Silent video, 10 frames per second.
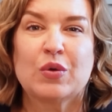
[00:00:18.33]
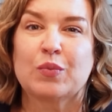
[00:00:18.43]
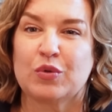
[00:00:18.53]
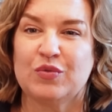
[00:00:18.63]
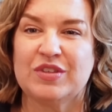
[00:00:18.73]

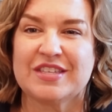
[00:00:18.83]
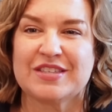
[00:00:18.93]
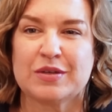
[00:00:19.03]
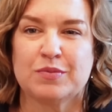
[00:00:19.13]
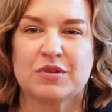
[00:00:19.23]
proven
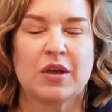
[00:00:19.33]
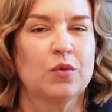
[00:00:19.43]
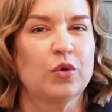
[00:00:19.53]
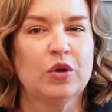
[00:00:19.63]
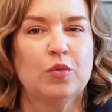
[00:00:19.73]
systems,
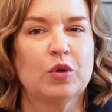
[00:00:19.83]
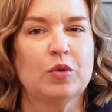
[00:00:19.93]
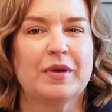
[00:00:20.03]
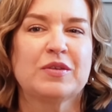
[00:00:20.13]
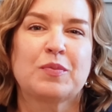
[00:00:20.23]
and
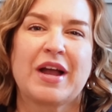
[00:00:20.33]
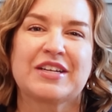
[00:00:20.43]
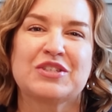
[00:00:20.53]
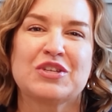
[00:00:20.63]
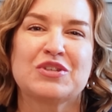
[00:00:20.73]
real-world best
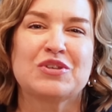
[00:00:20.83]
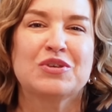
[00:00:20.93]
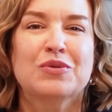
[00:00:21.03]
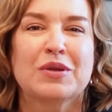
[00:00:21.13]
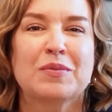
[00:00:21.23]
practices
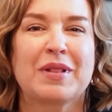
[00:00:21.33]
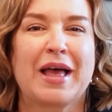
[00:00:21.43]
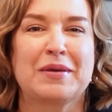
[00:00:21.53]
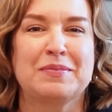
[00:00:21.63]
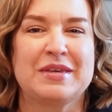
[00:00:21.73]
you can
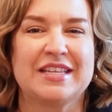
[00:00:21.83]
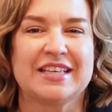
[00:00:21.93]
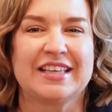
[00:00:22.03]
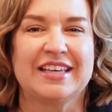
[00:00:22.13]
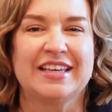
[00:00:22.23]
apply
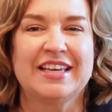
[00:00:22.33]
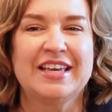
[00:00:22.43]
immediately.